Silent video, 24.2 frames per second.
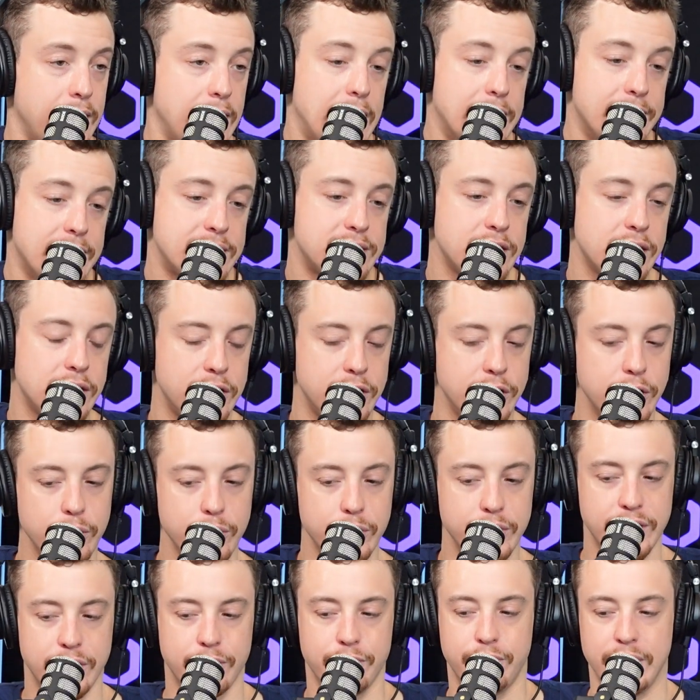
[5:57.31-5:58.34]
And that's a
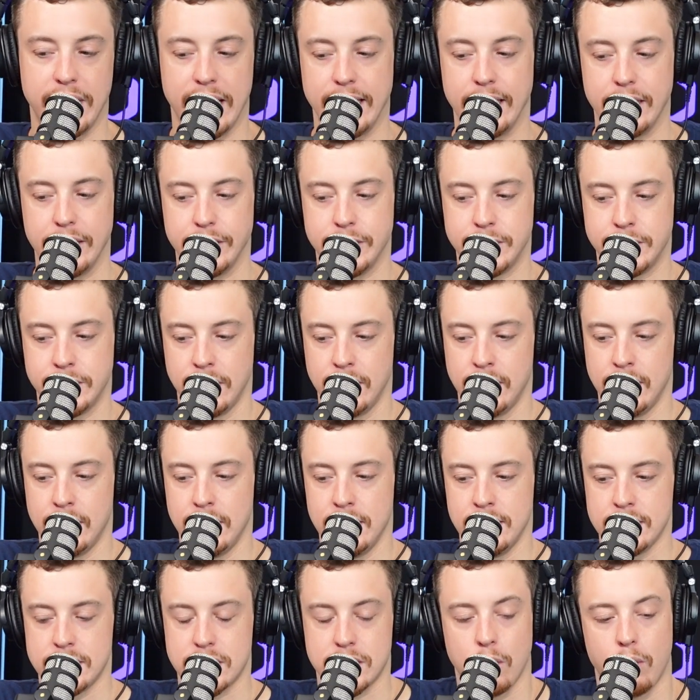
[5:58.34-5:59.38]
huge advantage.
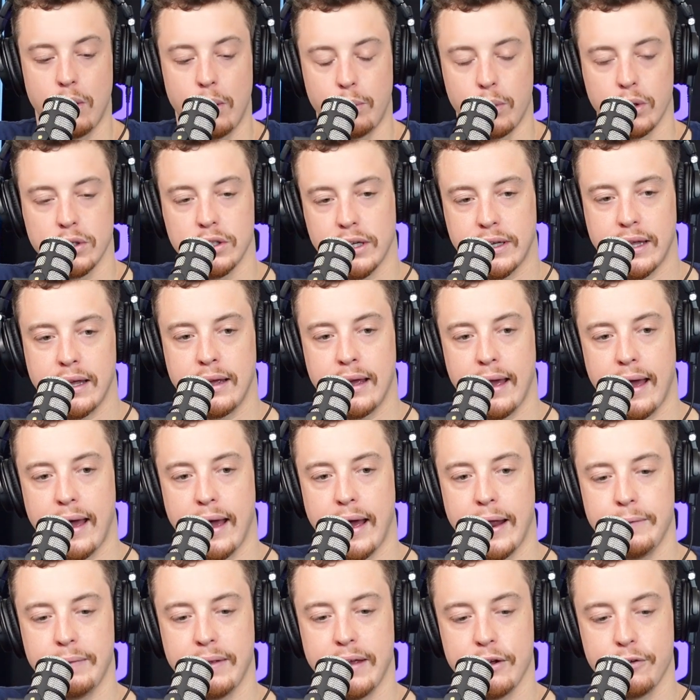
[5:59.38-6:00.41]
So when we're looking
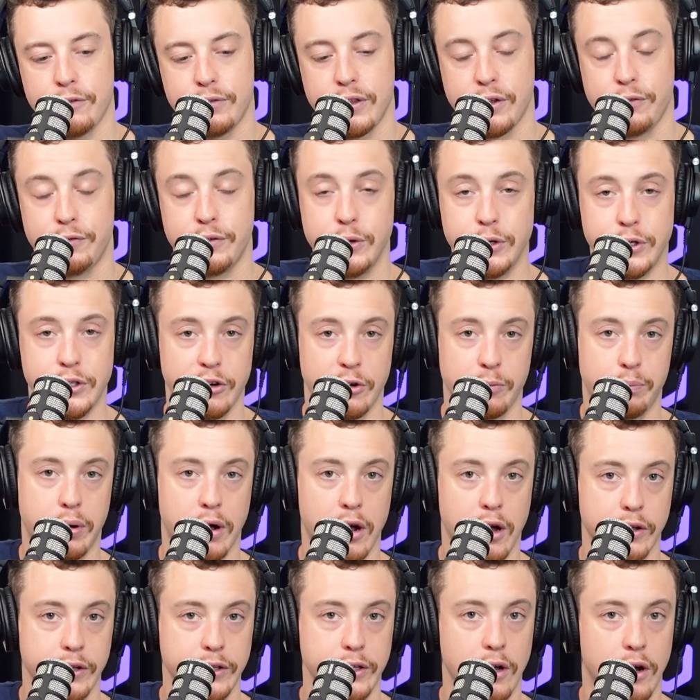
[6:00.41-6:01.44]
at if the future of
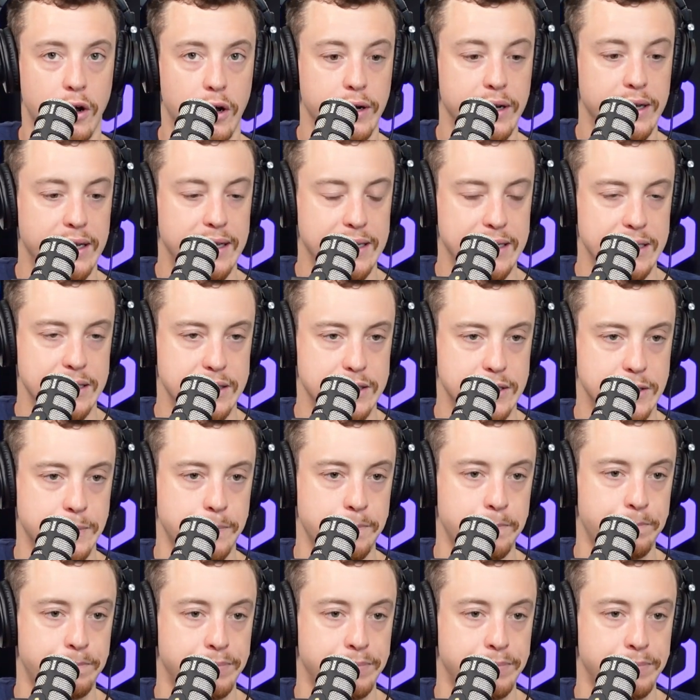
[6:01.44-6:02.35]
Polygon is